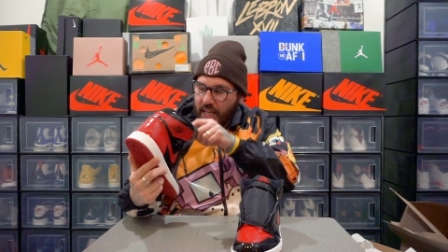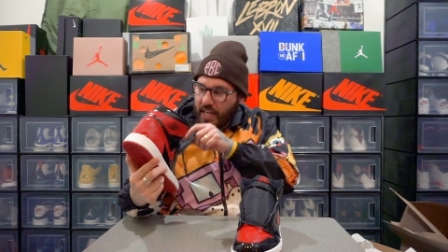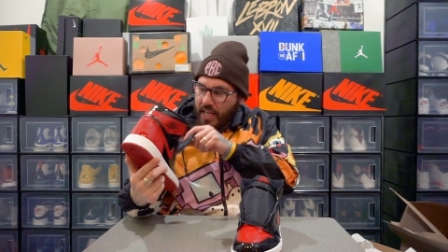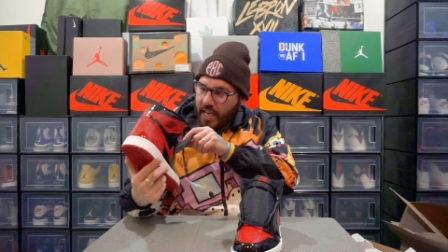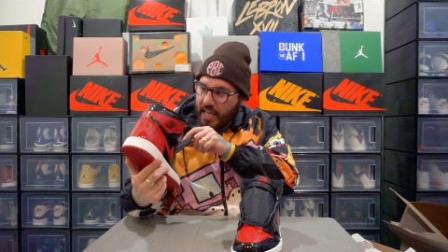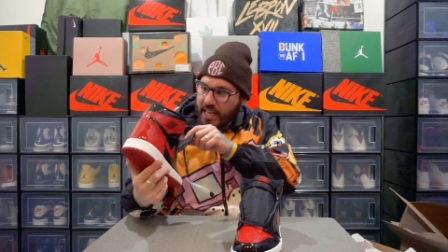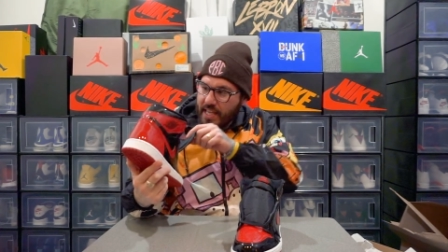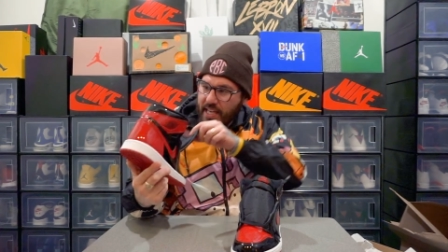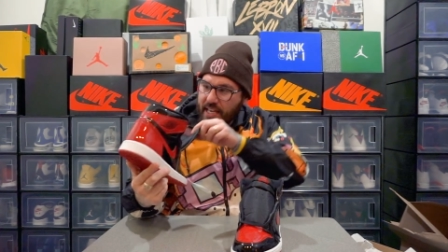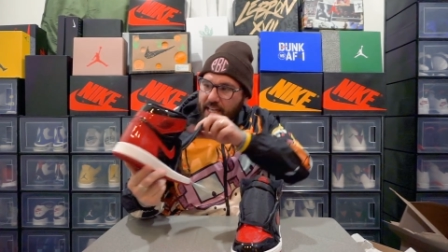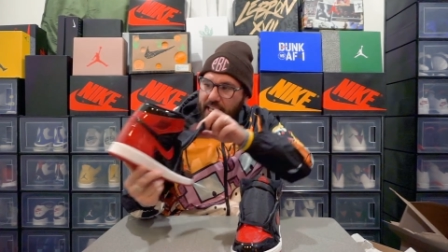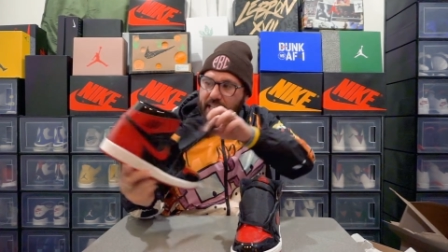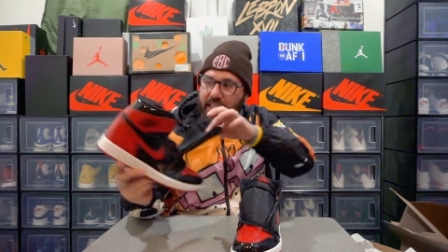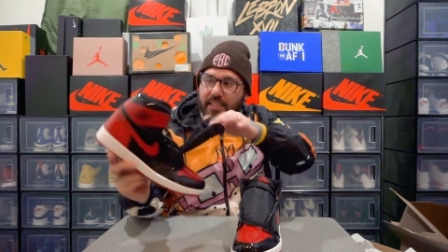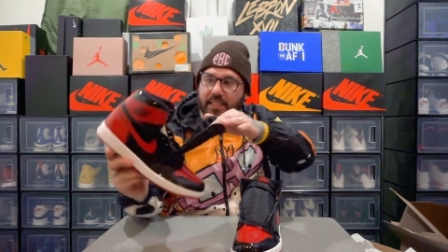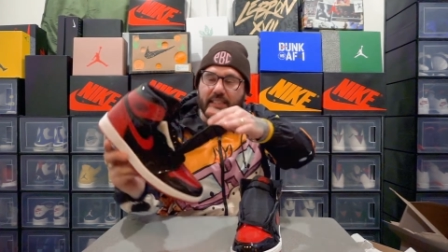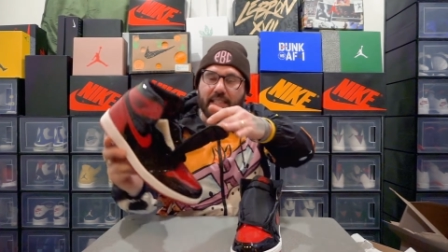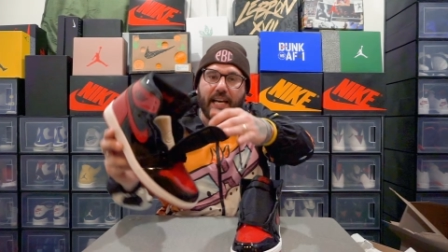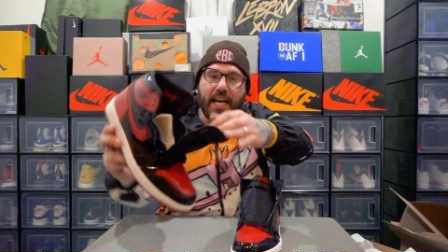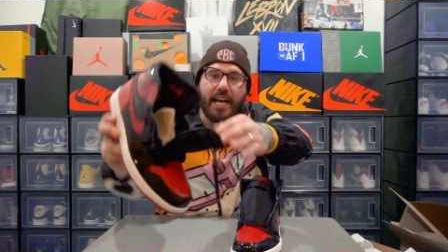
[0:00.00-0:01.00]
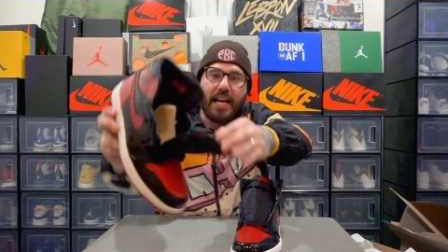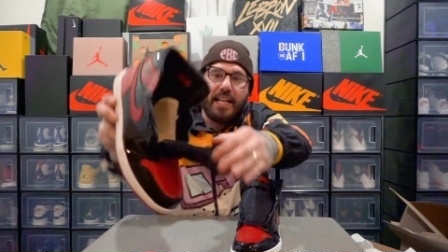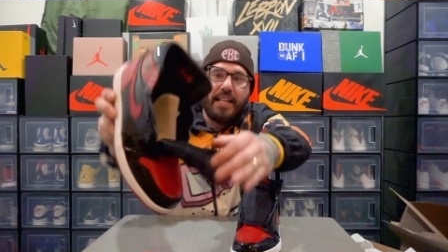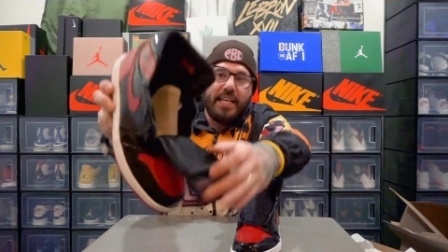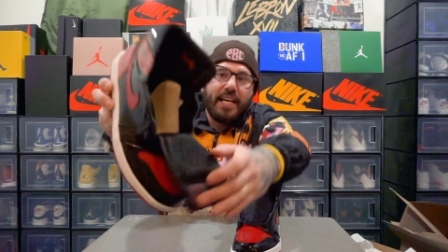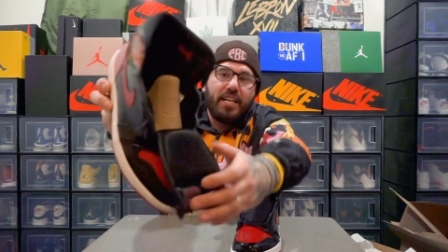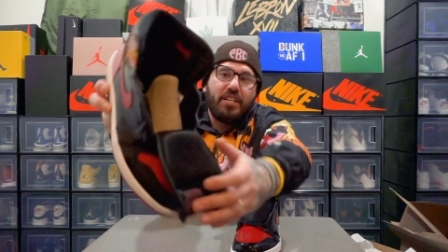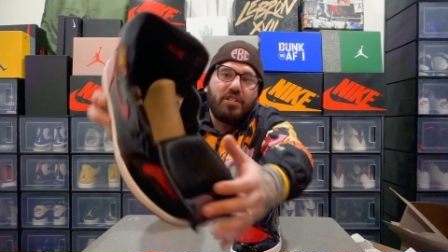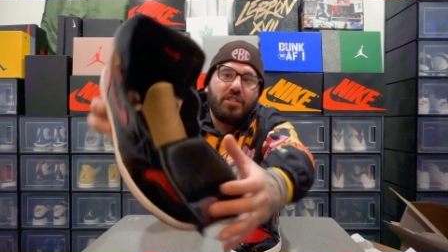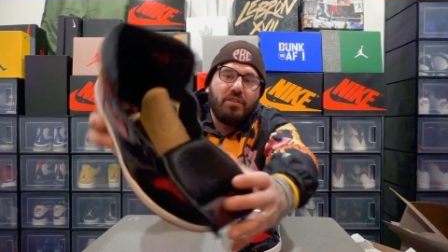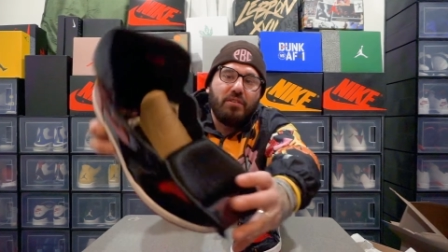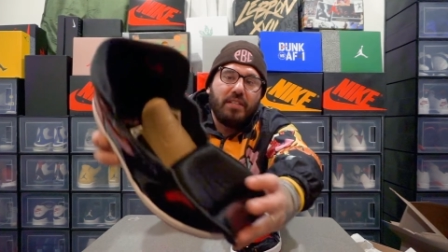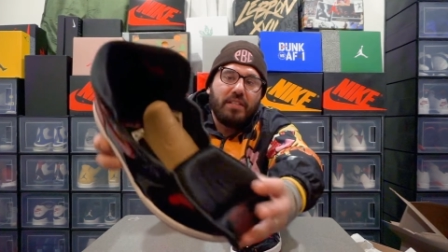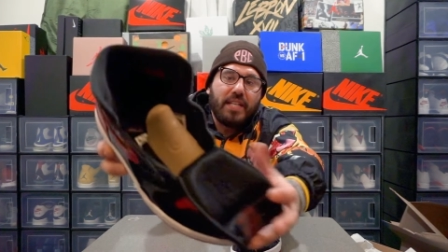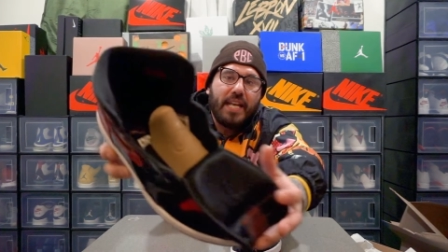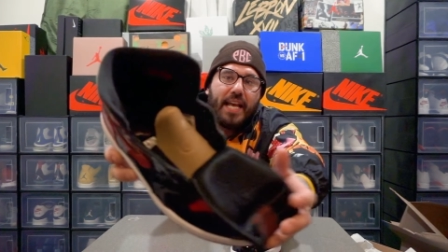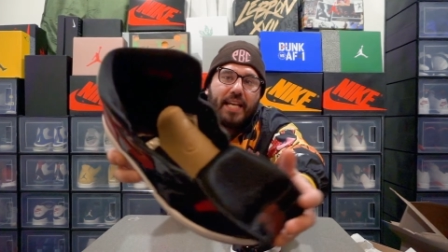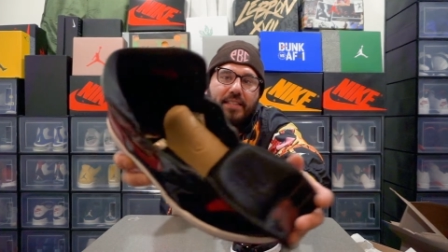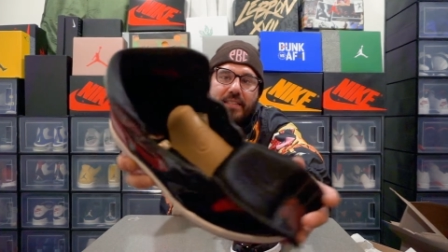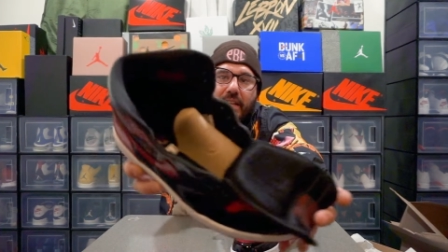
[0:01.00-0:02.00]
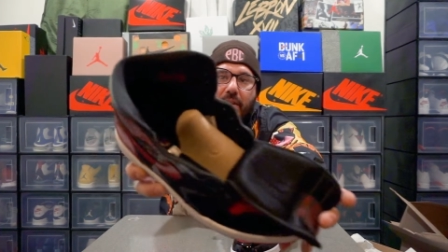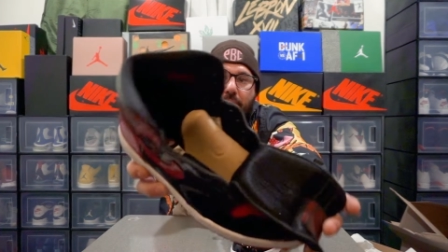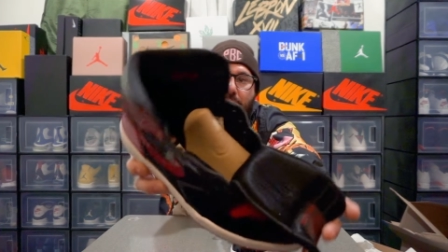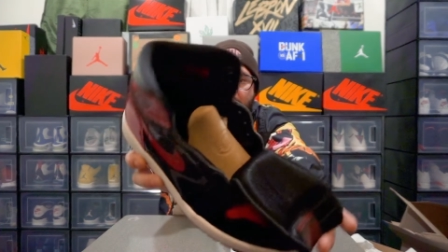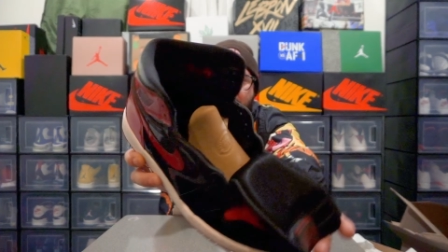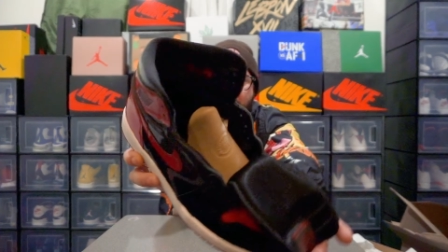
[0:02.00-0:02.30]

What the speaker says: And then inside, I think I showed this last time, but